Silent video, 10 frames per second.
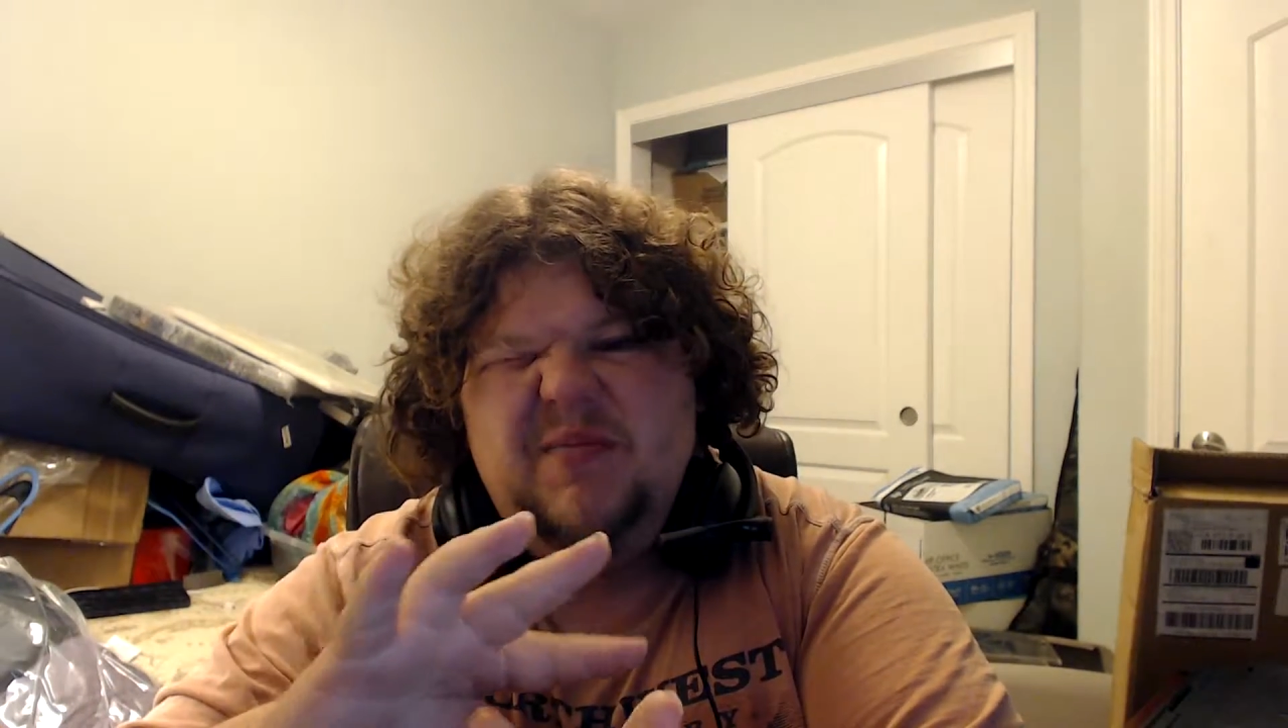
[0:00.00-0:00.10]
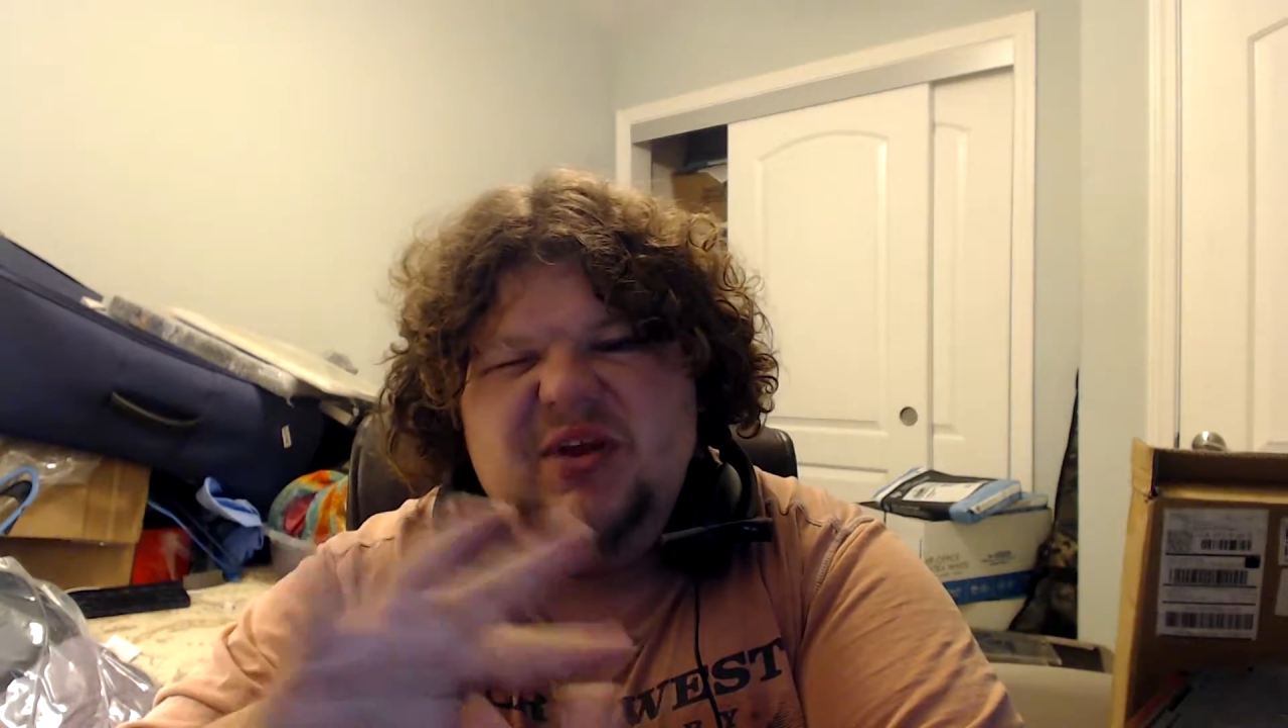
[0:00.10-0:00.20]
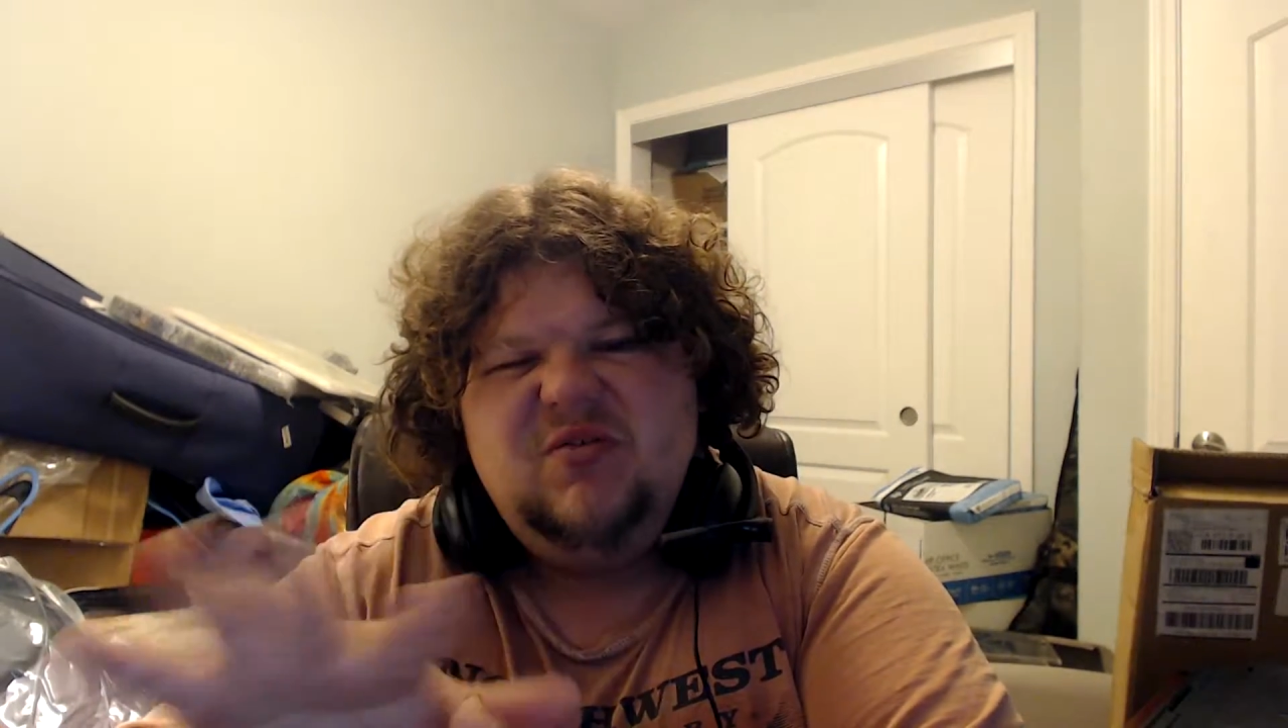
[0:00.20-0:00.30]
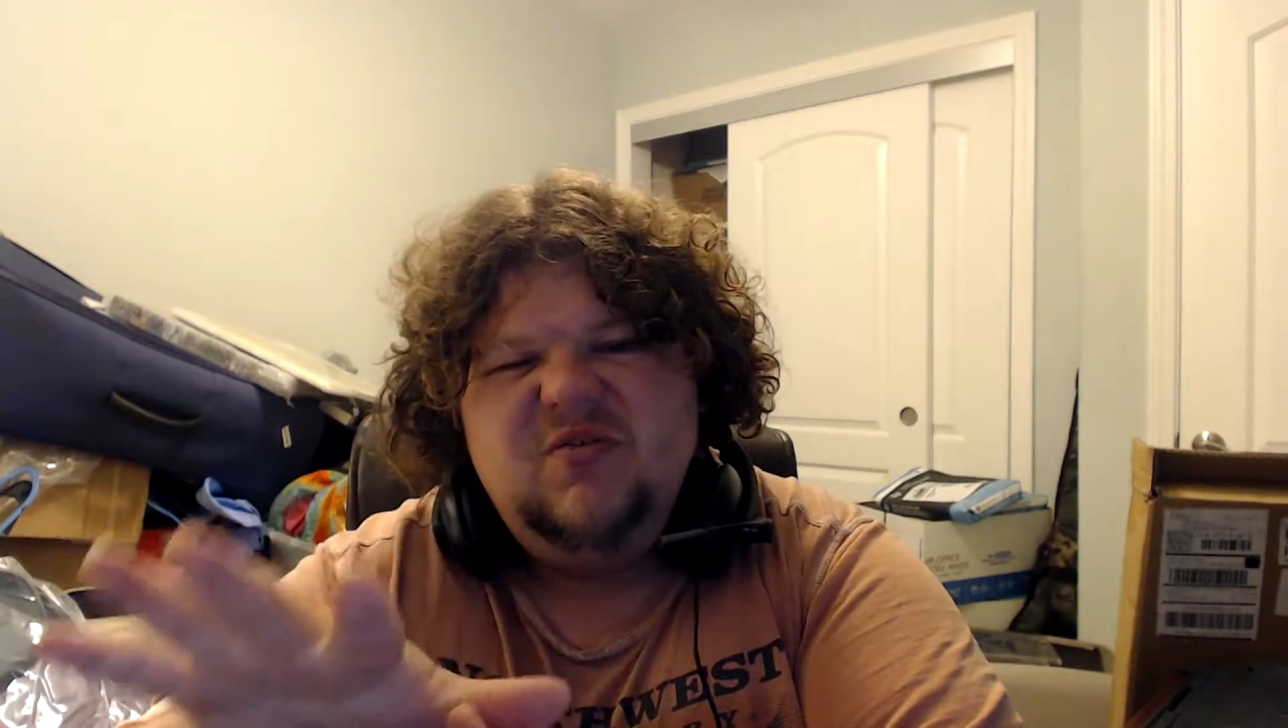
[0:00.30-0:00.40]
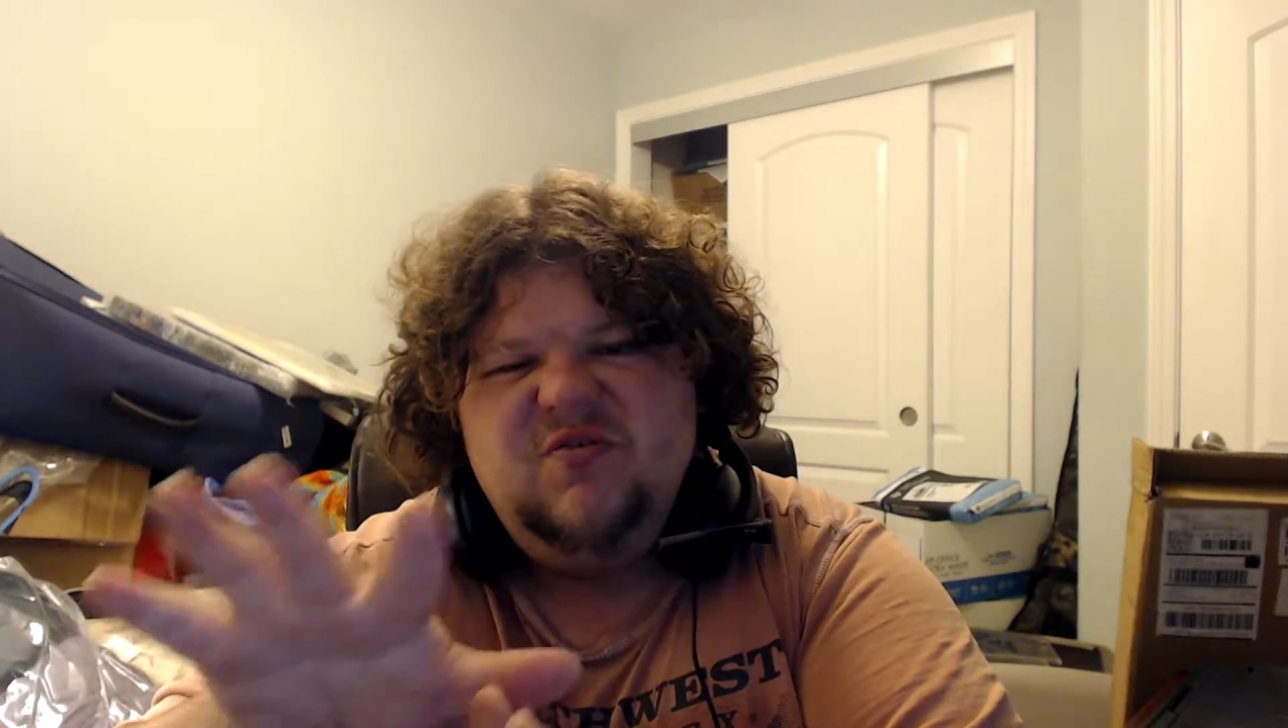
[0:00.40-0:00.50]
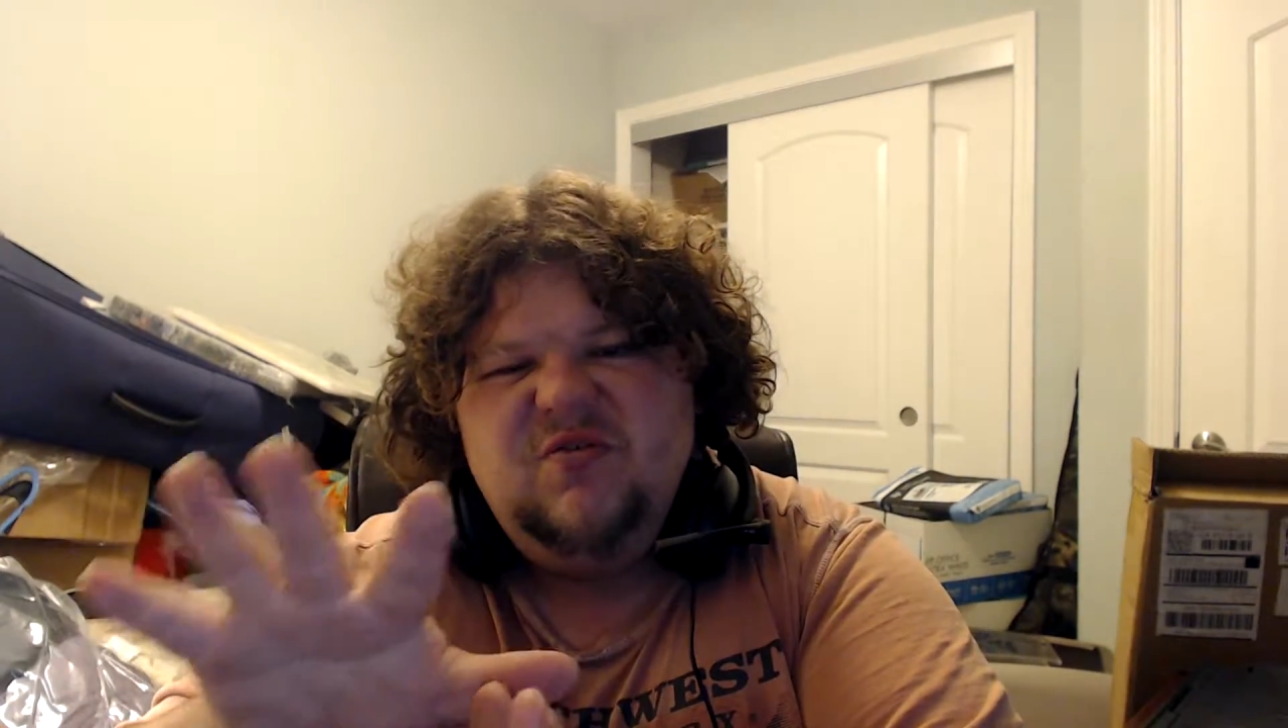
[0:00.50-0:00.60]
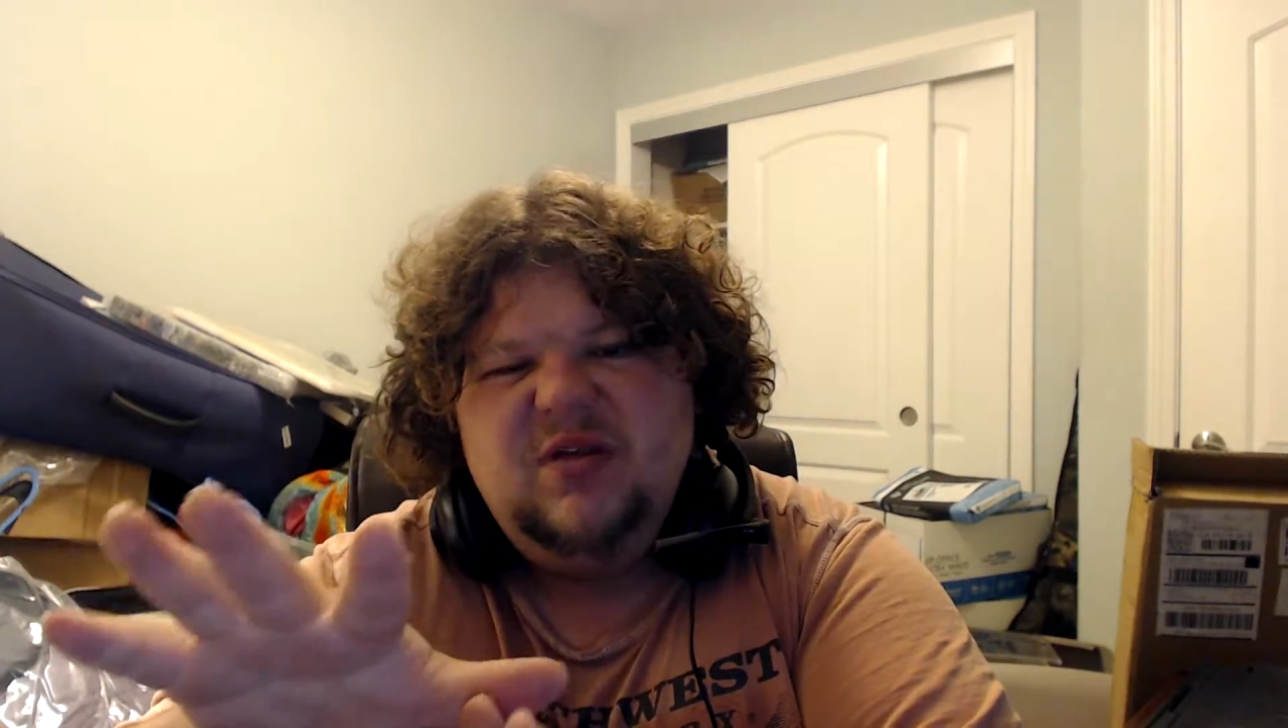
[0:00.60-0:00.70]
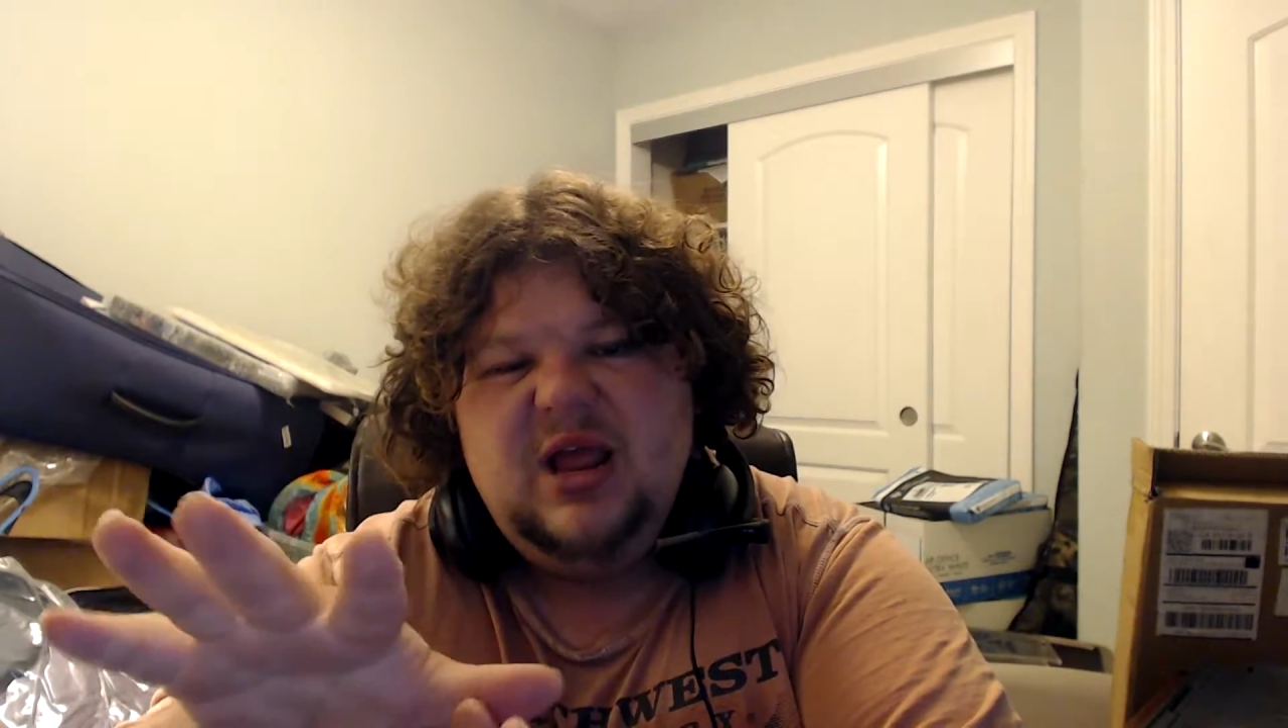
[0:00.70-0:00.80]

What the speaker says: companies were,